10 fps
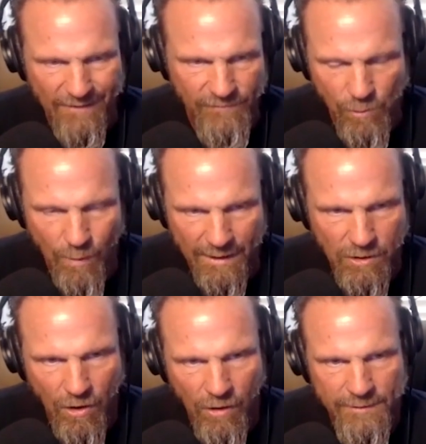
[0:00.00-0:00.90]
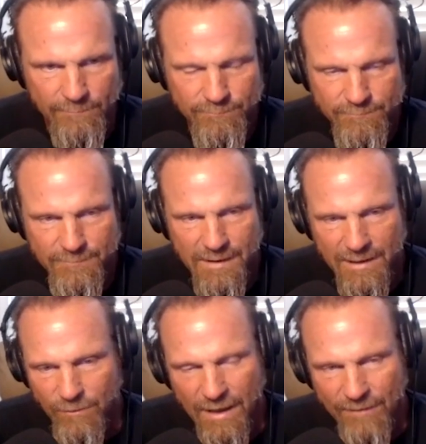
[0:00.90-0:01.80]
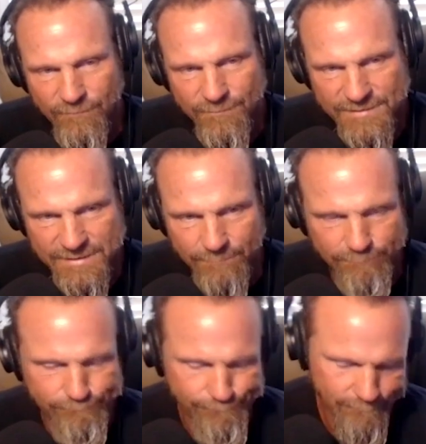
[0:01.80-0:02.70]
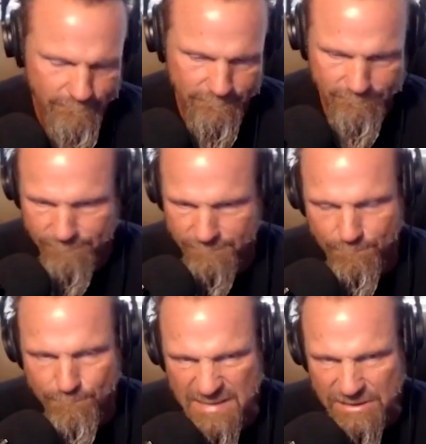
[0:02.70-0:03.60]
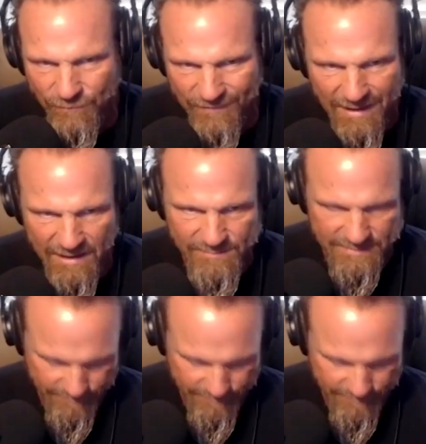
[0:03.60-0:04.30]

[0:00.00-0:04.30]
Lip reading: you want to call it. I don't have set meal times.